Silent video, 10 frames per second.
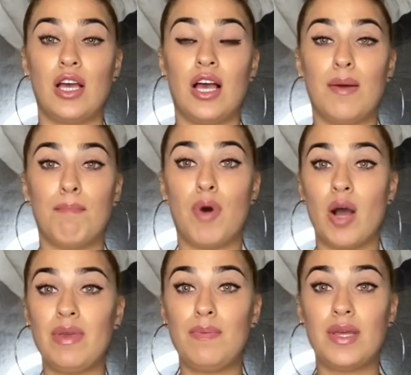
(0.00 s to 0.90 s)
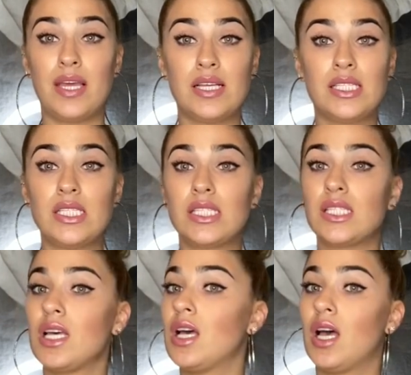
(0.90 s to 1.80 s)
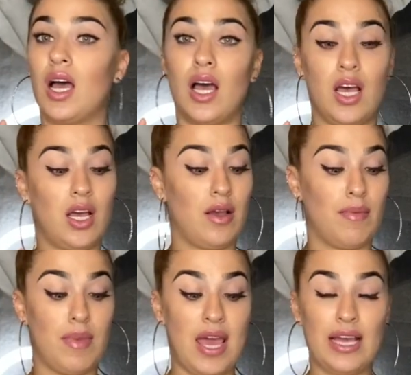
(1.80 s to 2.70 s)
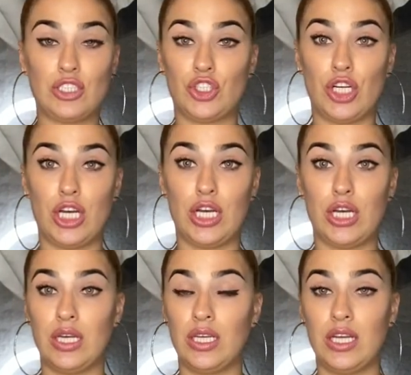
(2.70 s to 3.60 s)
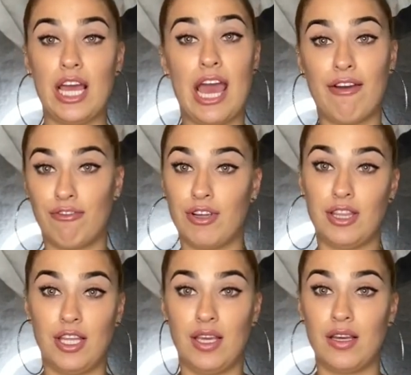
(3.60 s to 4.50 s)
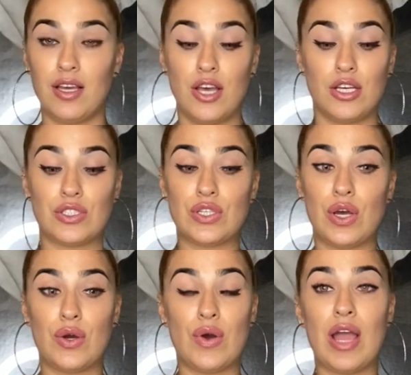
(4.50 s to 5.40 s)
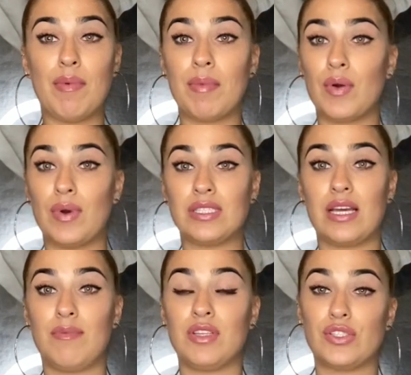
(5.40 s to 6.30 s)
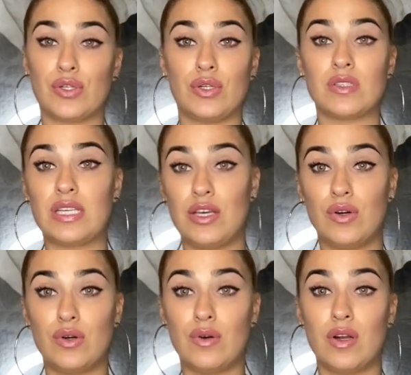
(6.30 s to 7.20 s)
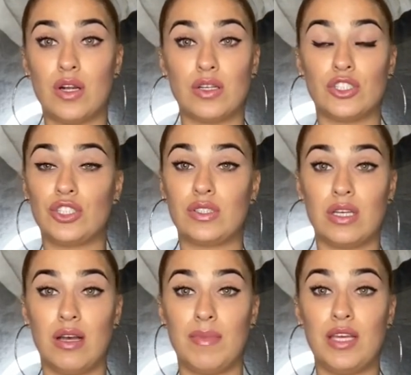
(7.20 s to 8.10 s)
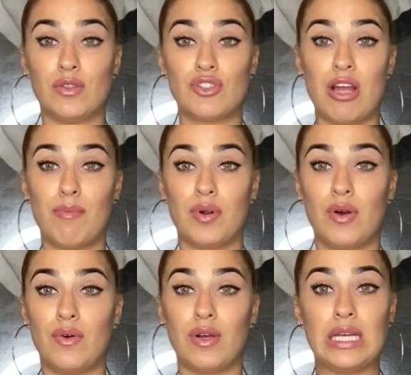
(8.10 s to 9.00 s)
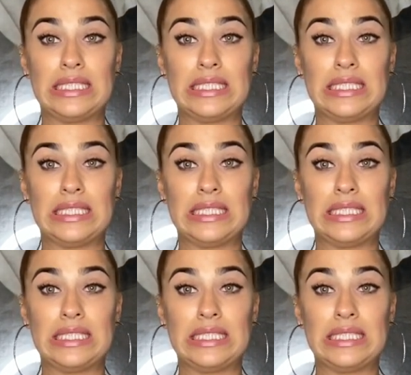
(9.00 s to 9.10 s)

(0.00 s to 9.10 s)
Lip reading: bobby pins, extra everything. So I remember one time this girl's heel strap broke,